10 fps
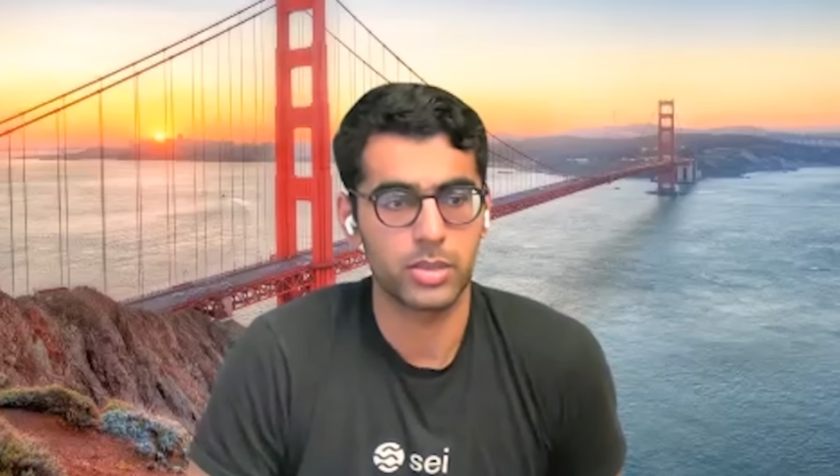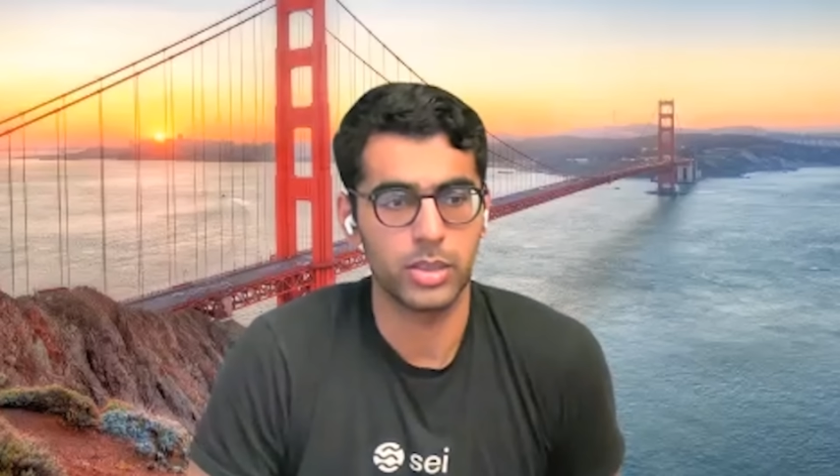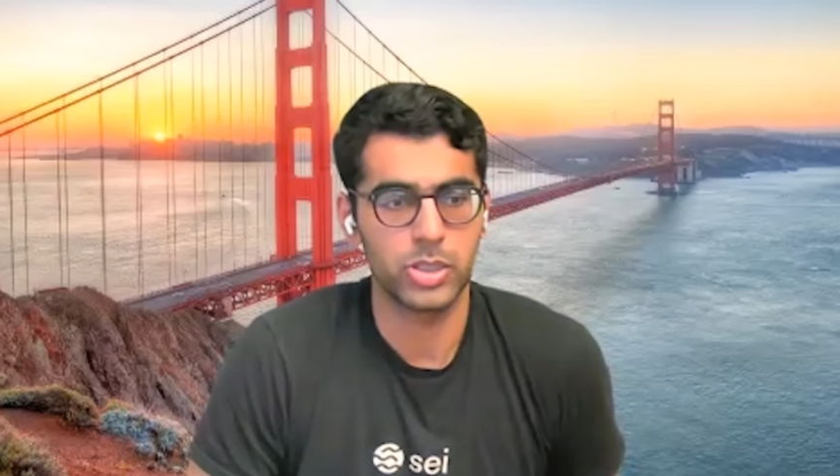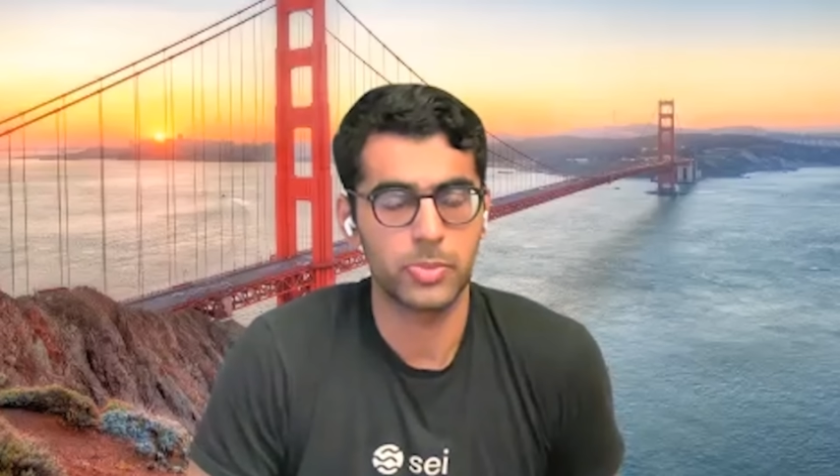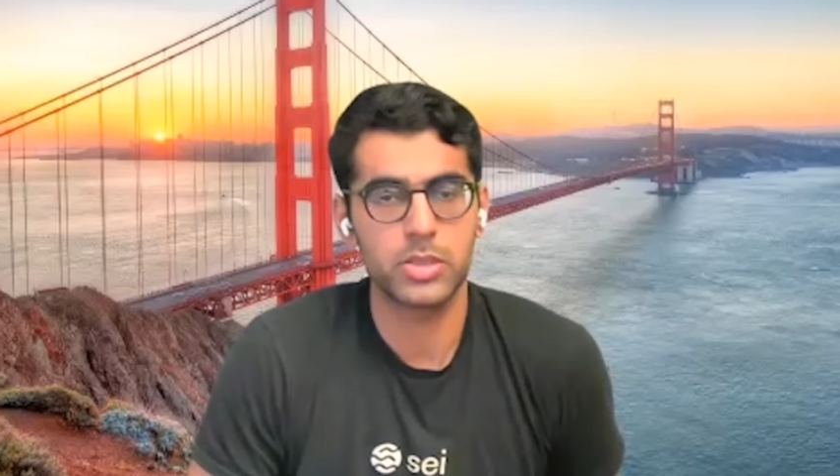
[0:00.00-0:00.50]

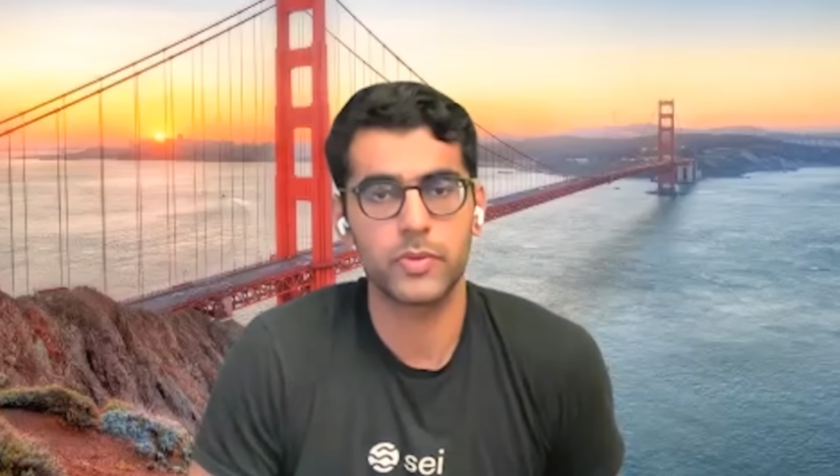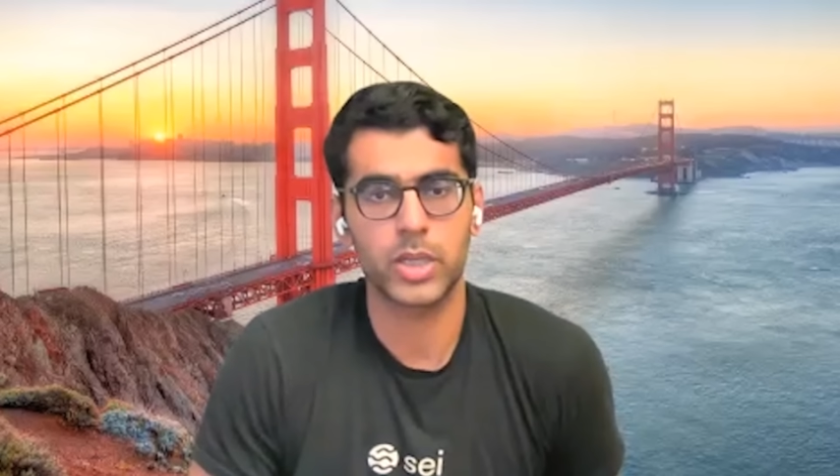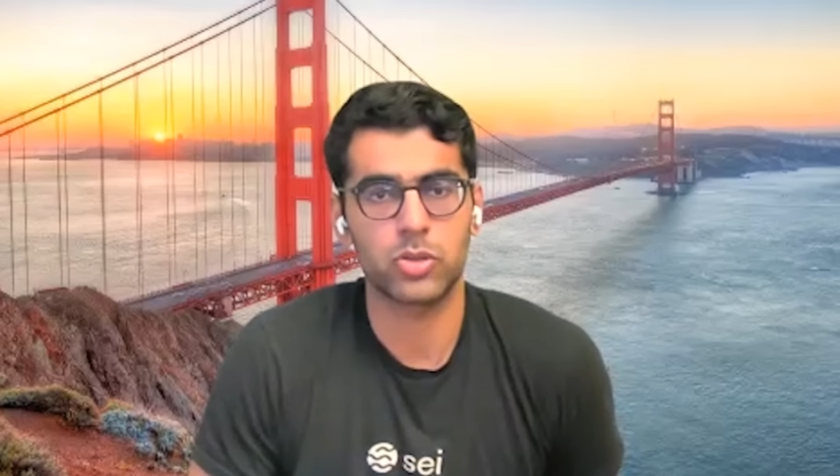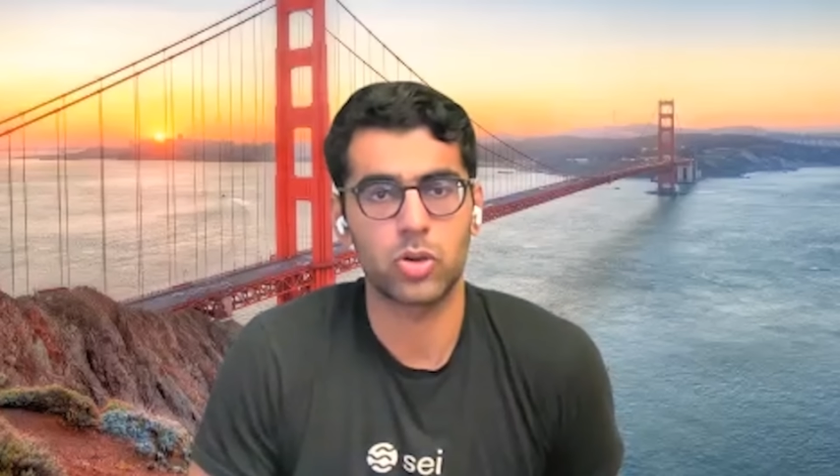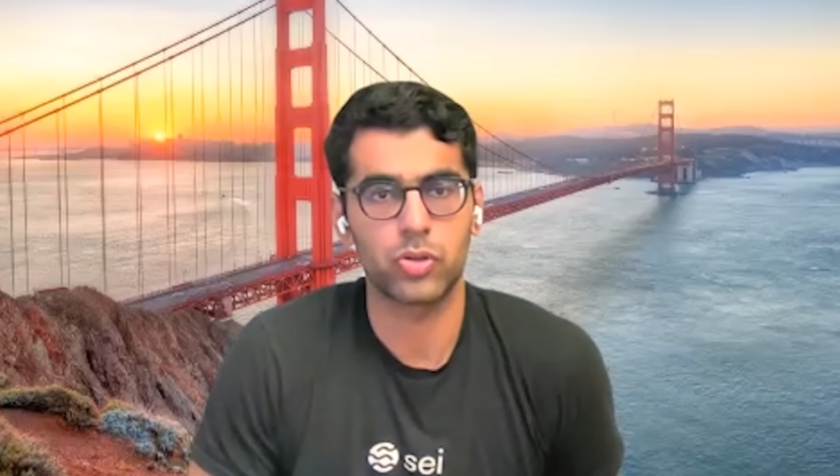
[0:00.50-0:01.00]
each piece of
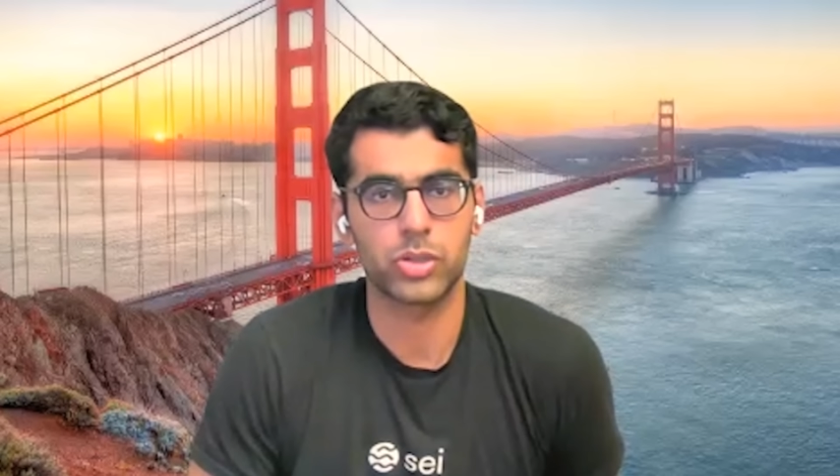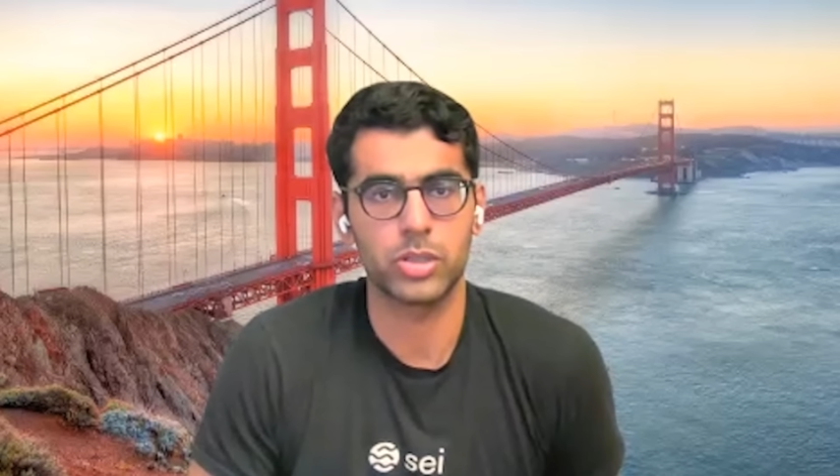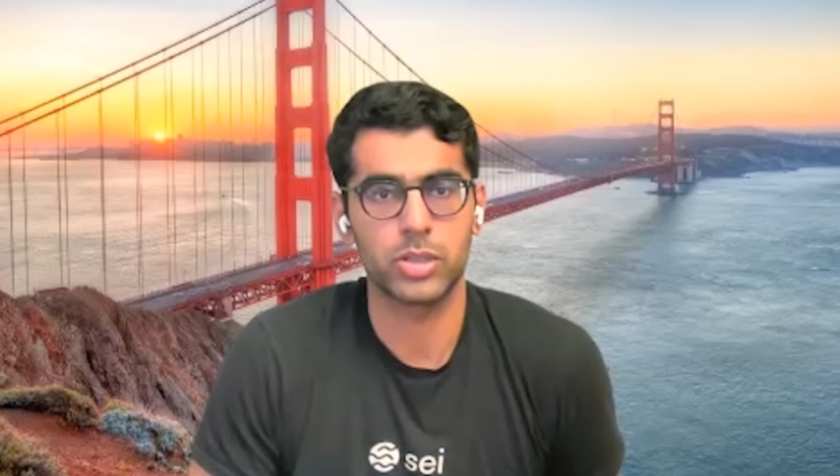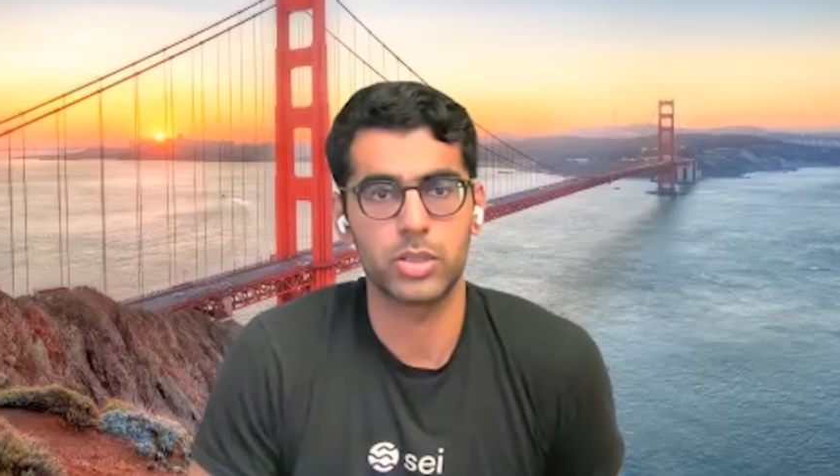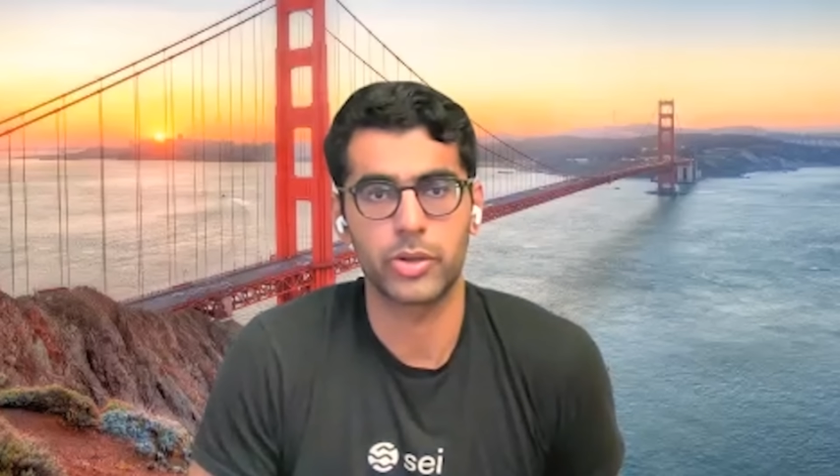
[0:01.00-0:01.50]
technology is